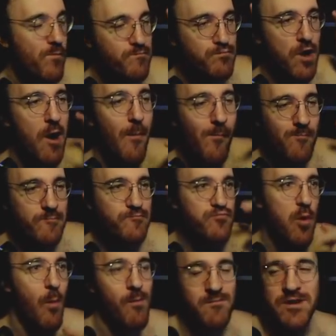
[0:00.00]
But,
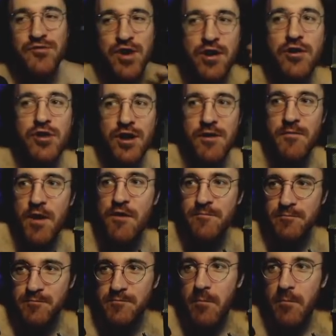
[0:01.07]
let's take a look at this.